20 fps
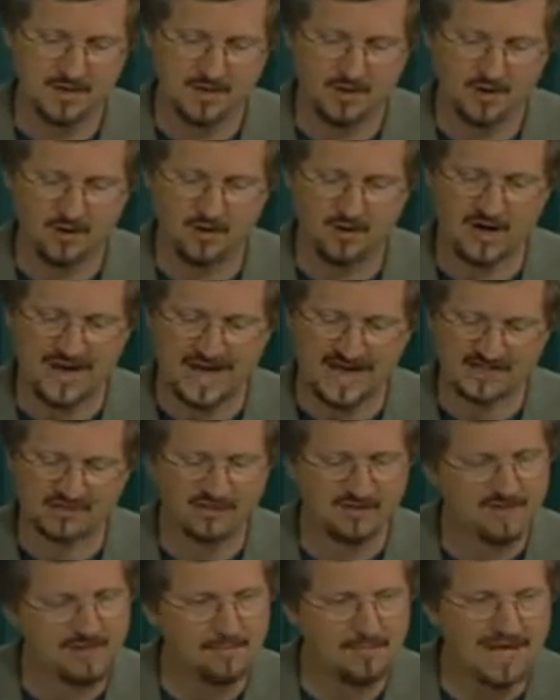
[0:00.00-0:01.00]
Or
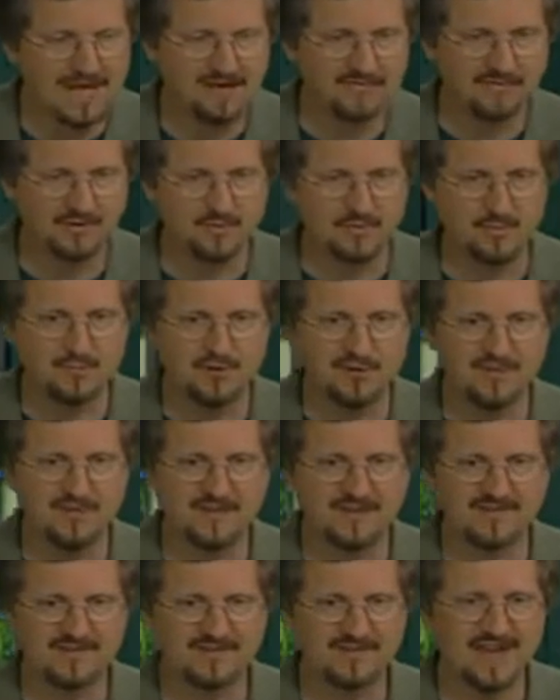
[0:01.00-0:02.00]
actually, they may even remove
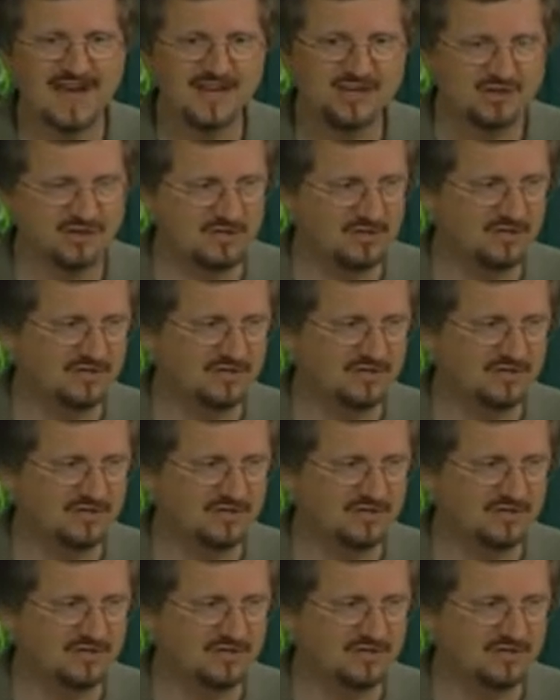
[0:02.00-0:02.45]
a section